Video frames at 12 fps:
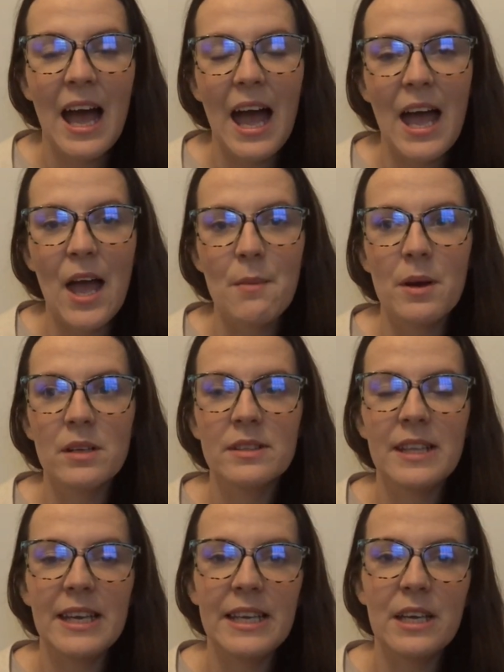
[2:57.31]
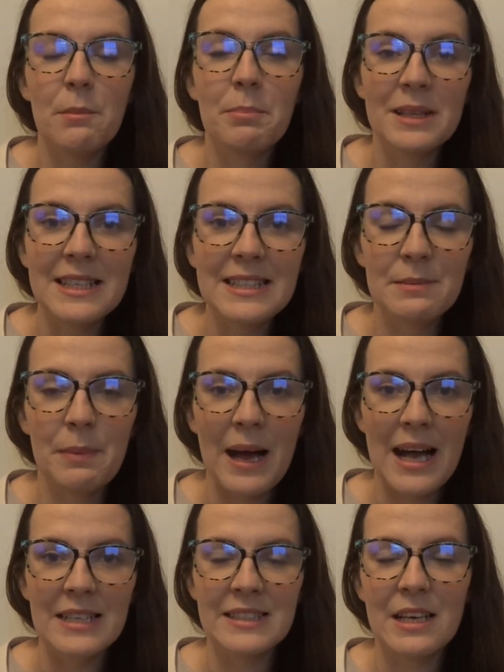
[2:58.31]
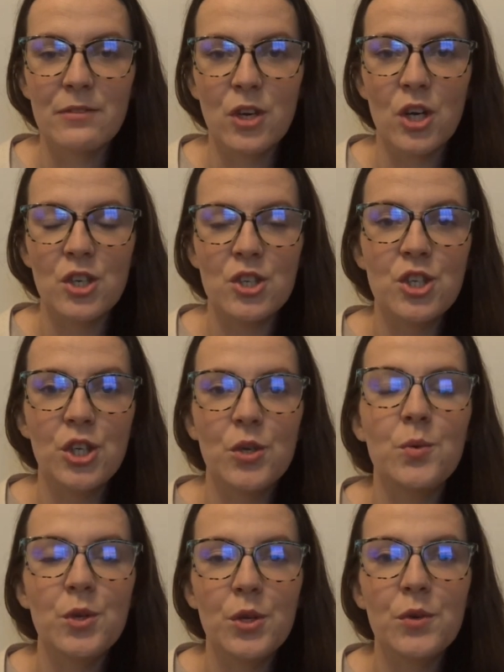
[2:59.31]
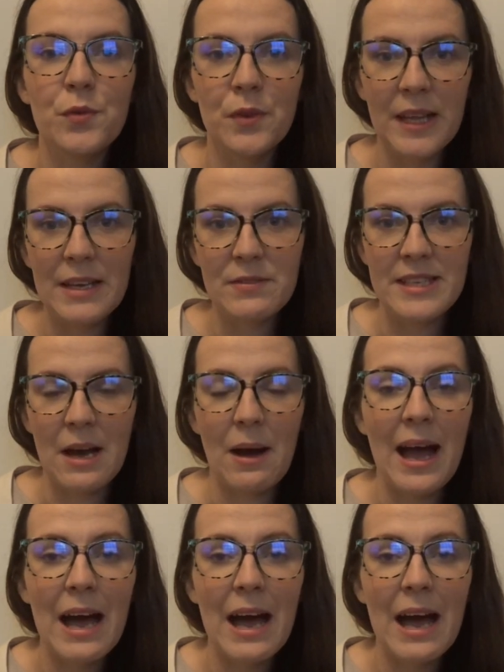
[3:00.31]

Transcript: the Blizz bars have got 2 new flavours out.